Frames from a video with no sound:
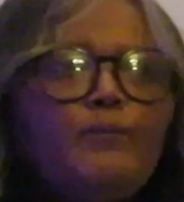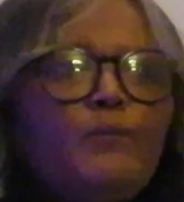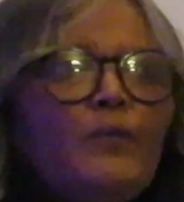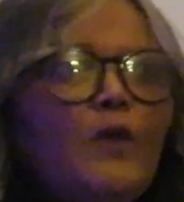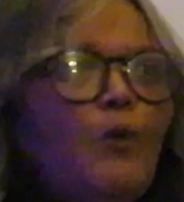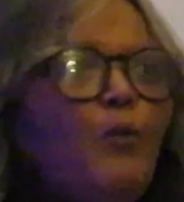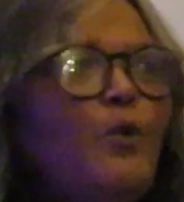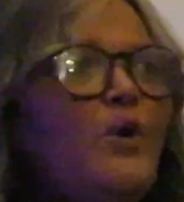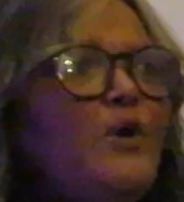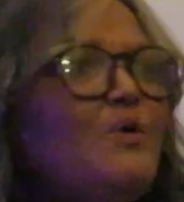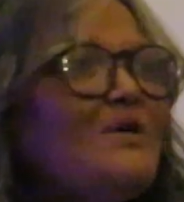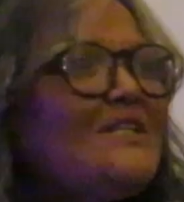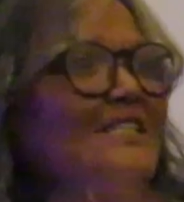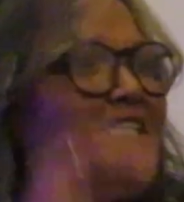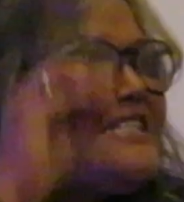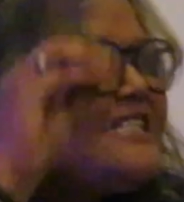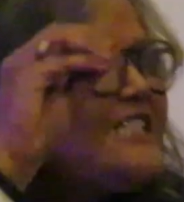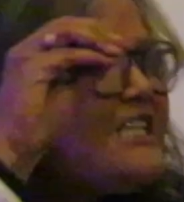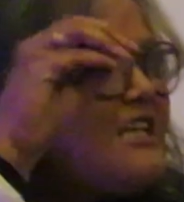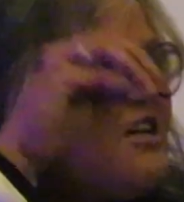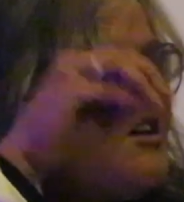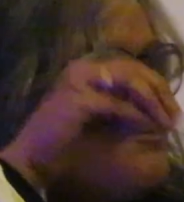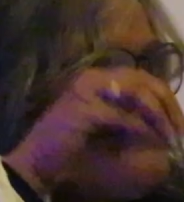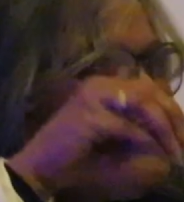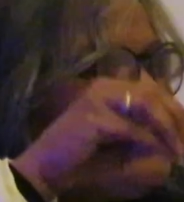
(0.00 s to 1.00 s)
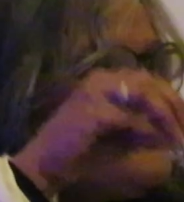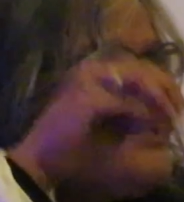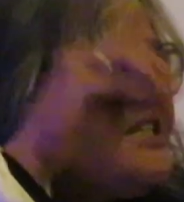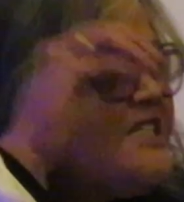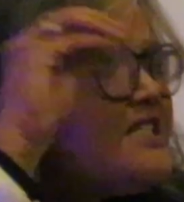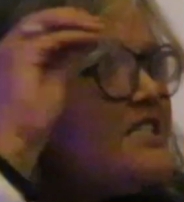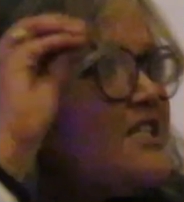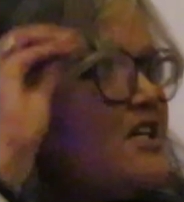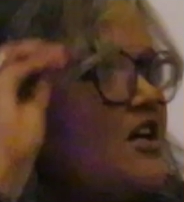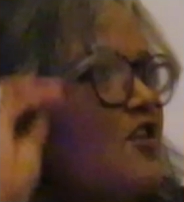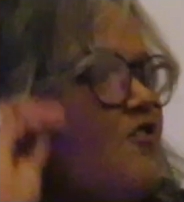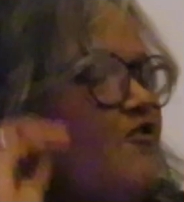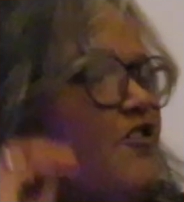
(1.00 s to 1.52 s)
We were
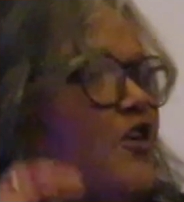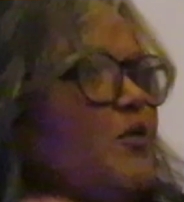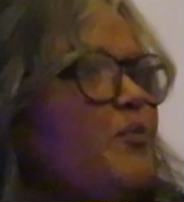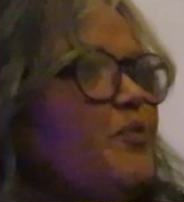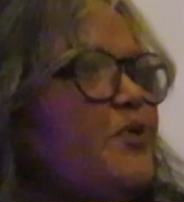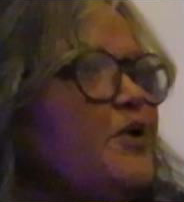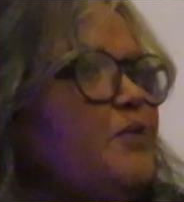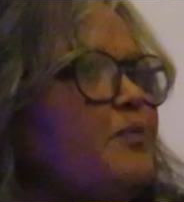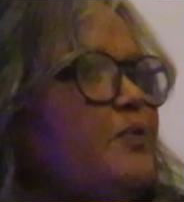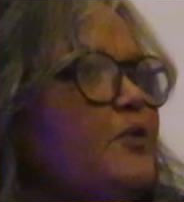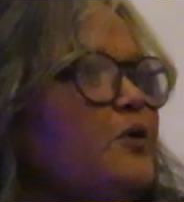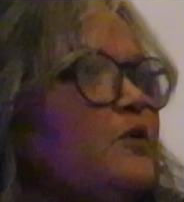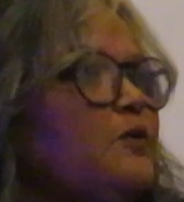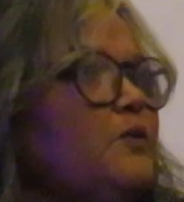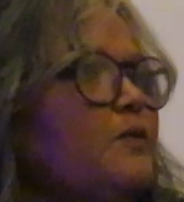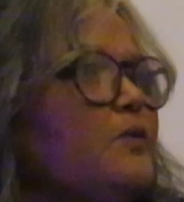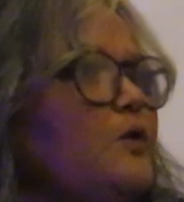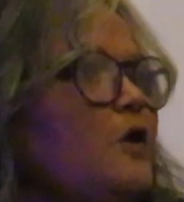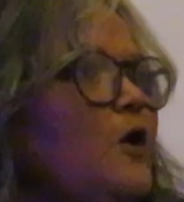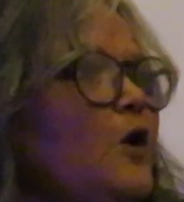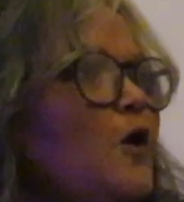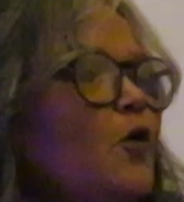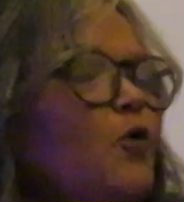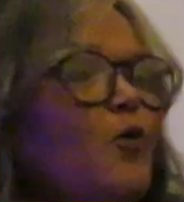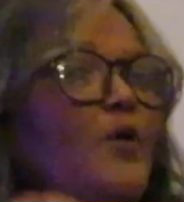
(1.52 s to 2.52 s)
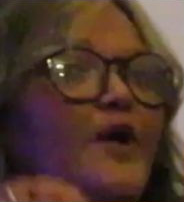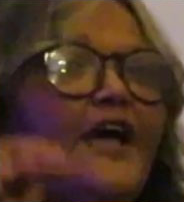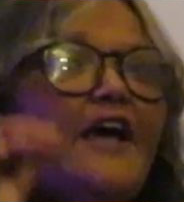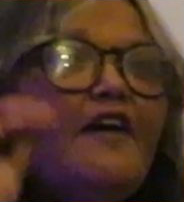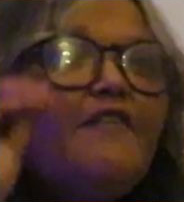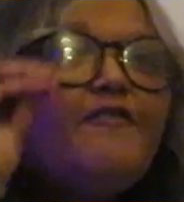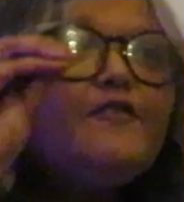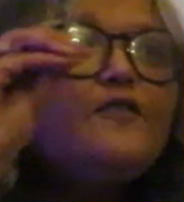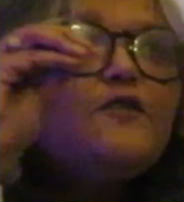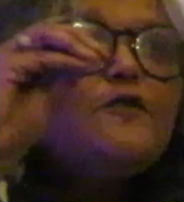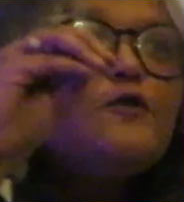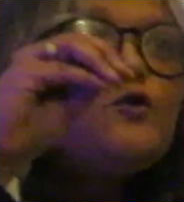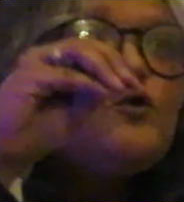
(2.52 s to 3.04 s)
servants of our people. We
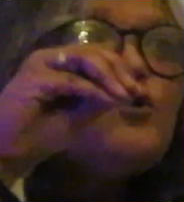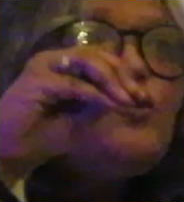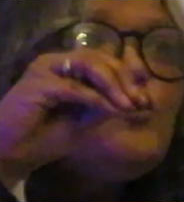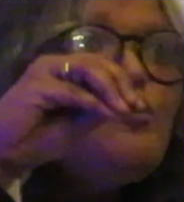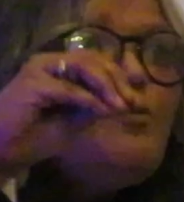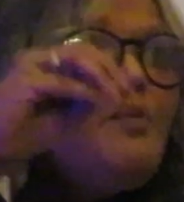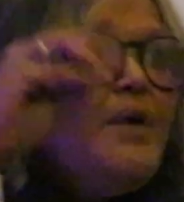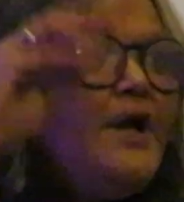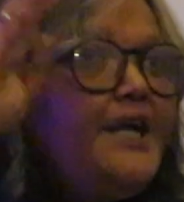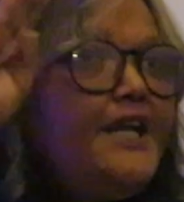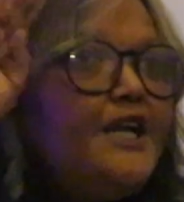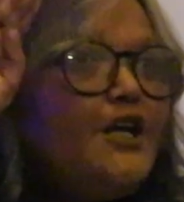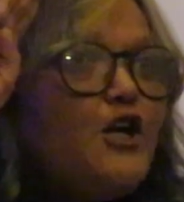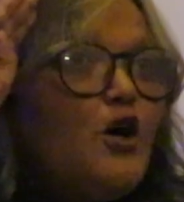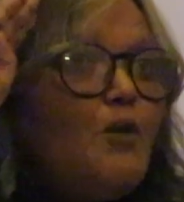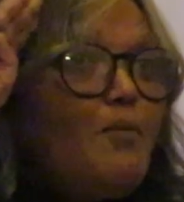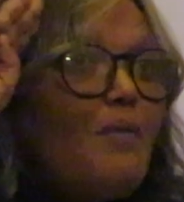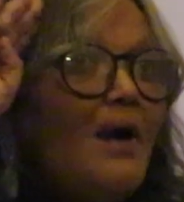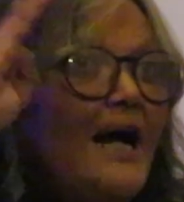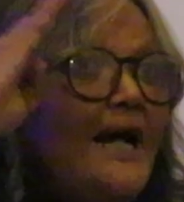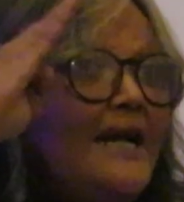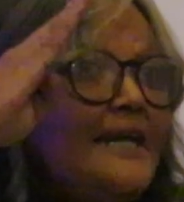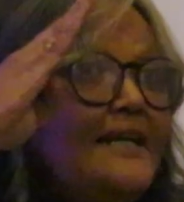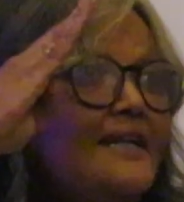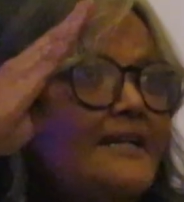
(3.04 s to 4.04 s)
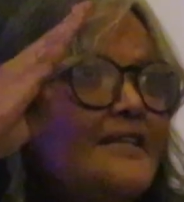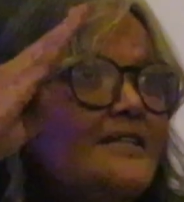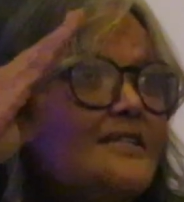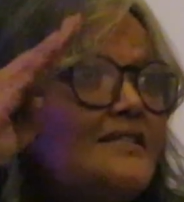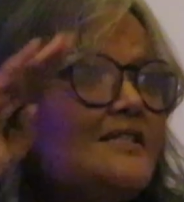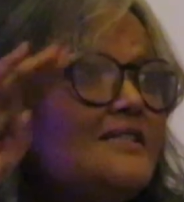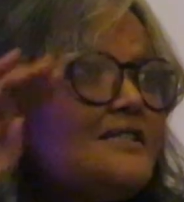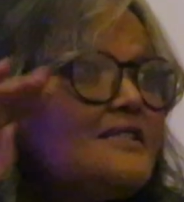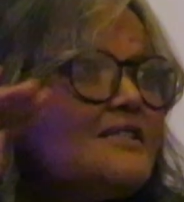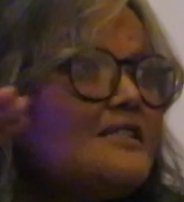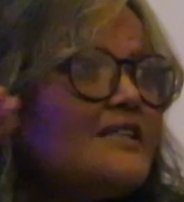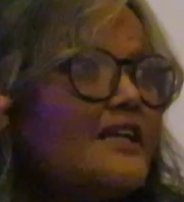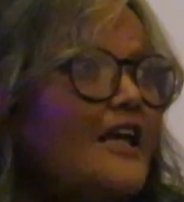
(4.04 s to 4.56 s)
have too many
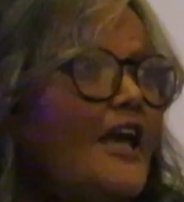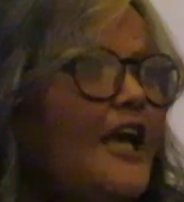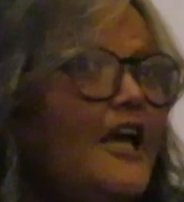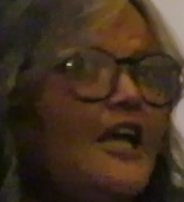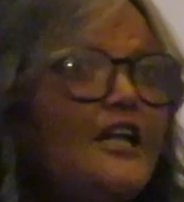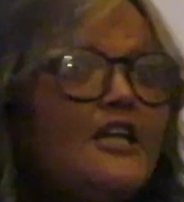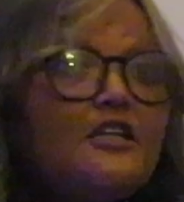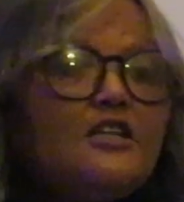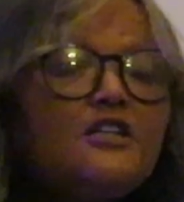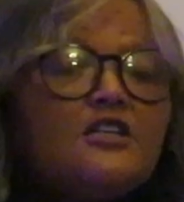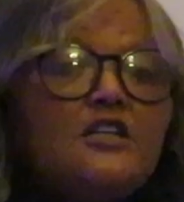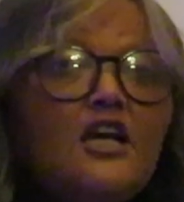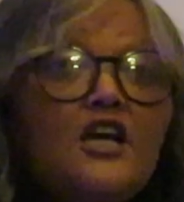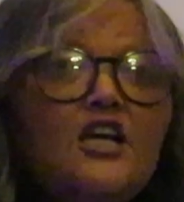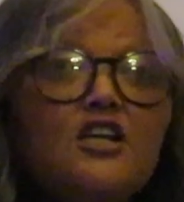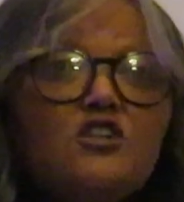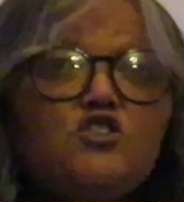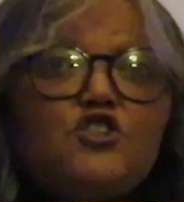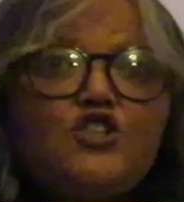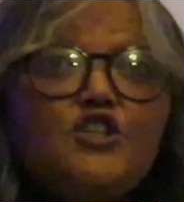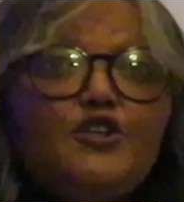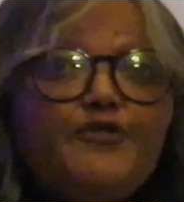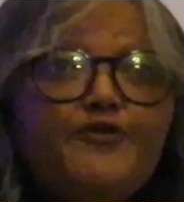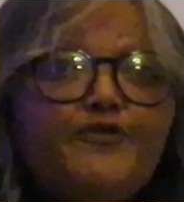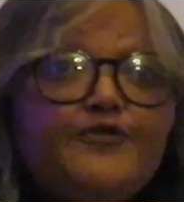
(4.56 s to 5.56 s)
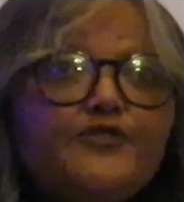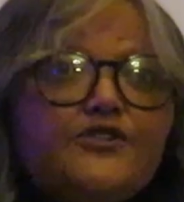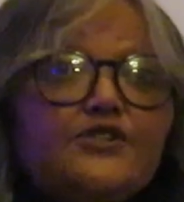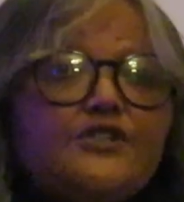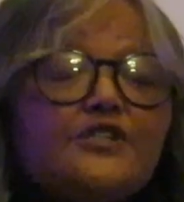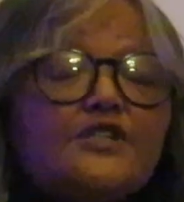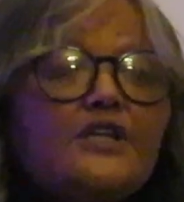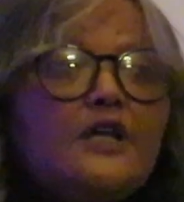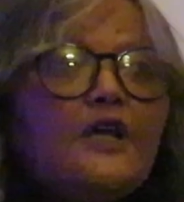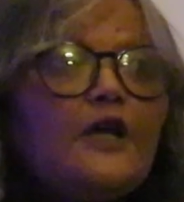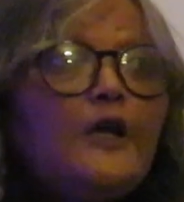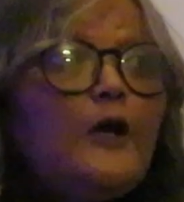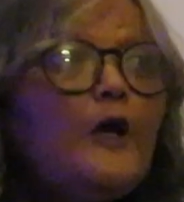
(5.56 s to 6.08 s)
commanders and chiefs
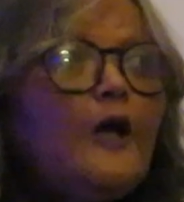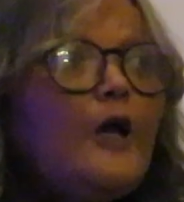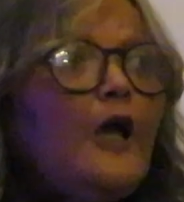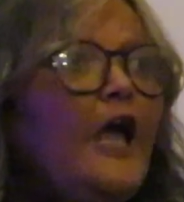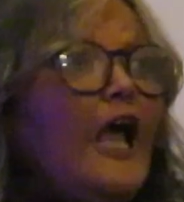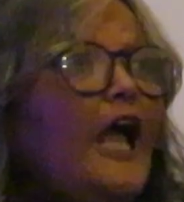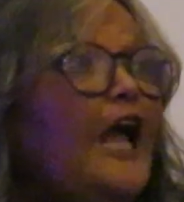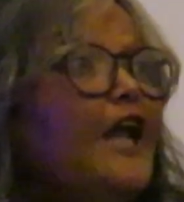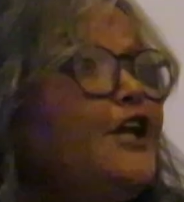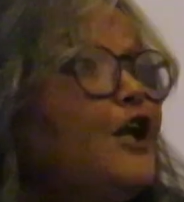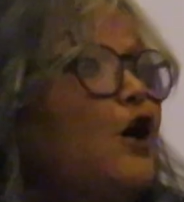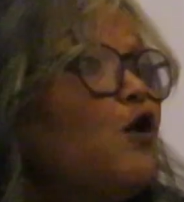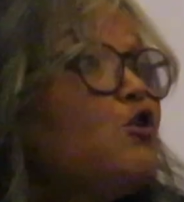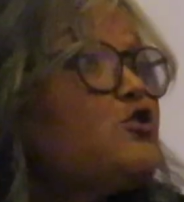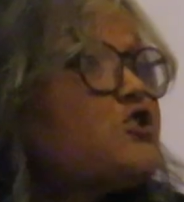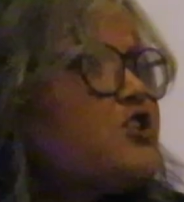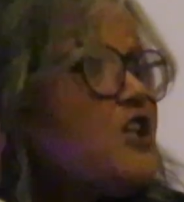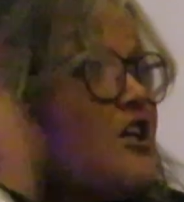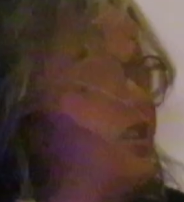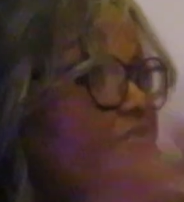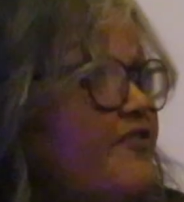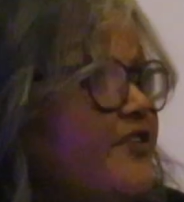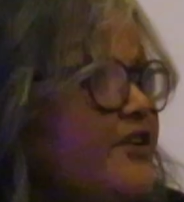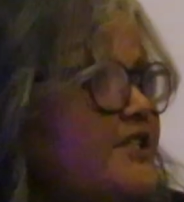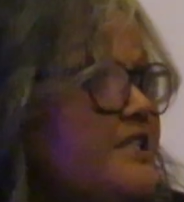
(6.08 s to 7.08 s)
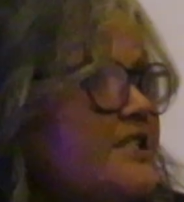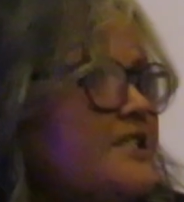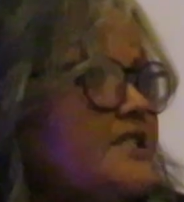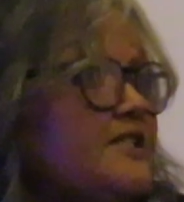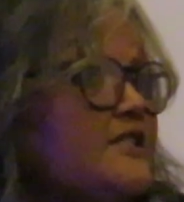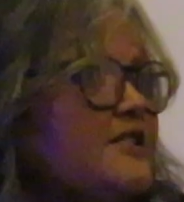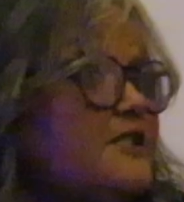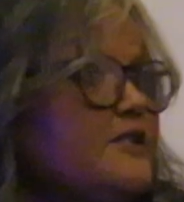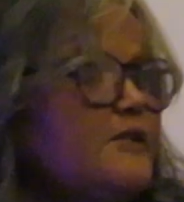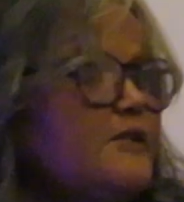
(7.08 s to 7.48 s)
and no servants.